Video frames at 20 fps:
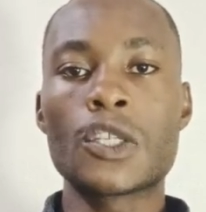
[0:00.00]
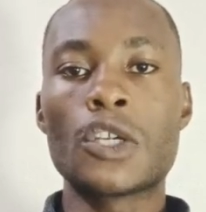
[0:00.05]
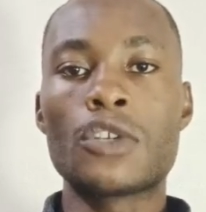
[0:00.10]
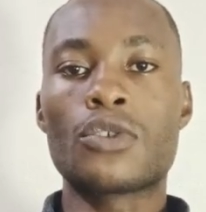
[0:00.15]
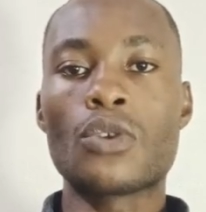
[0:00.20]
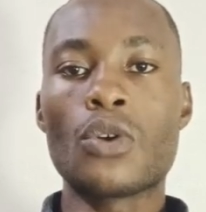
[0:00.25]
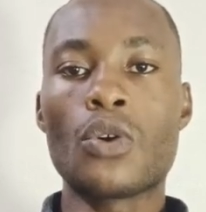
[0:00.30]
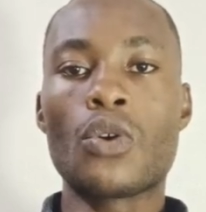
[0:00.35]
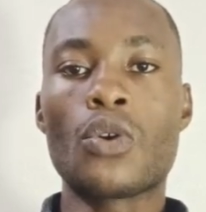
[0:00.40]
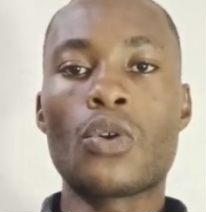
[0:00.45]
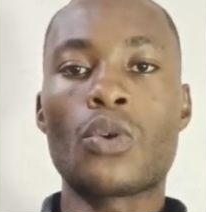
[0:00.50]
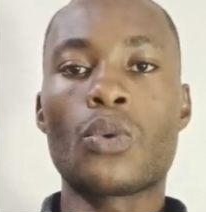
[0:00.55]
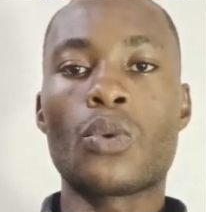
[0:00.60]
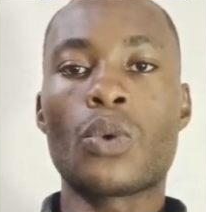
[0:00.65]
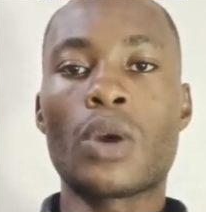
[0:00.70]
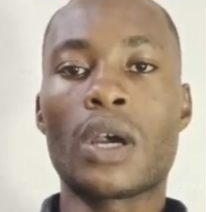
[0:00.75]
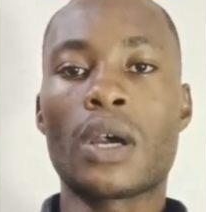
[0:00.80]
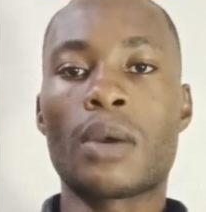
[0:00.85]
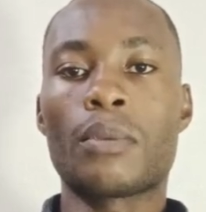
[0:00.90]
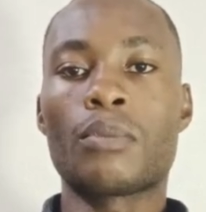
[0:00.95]
So
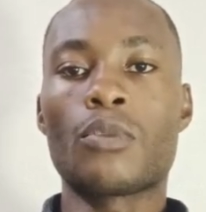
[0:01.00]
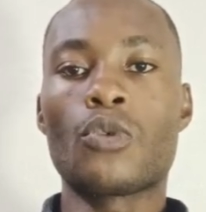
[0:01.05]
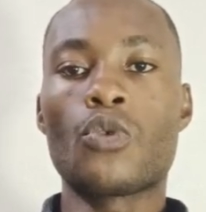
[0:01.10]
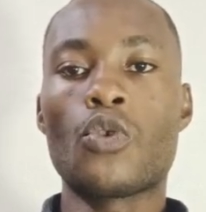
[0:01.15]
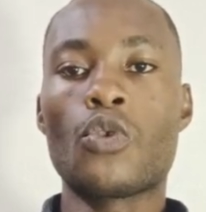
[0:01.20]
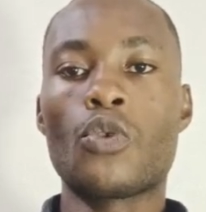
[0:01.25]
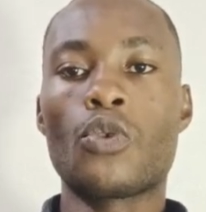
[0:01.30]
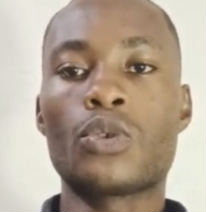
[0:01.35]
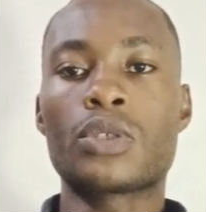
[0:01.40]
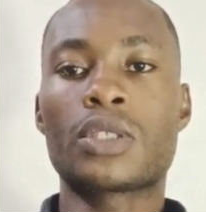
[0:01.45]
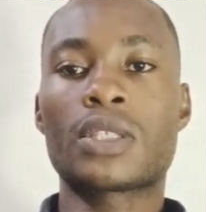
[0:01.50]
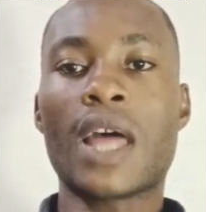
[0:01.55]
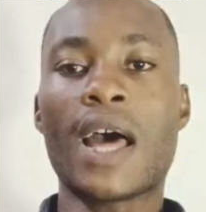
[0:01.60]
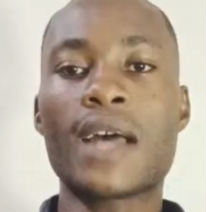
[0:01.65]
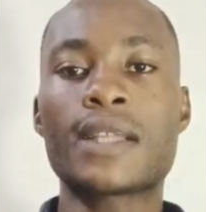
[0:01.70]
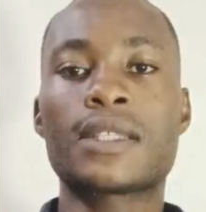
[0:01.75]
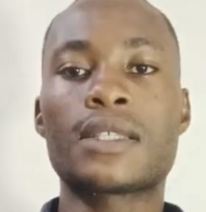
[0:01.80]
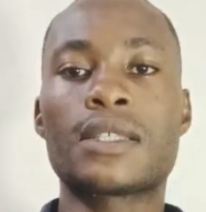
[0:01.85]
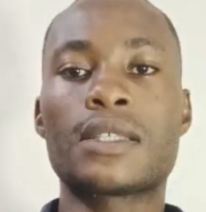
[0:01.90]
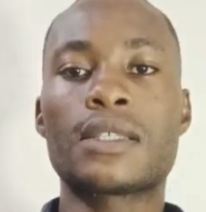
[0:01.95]
we'll
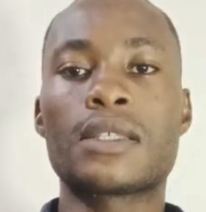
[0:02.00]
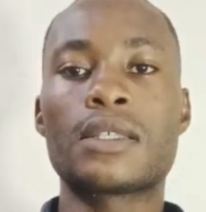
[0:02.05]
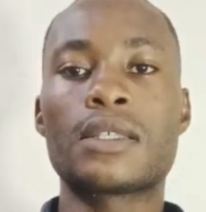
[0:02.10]
start,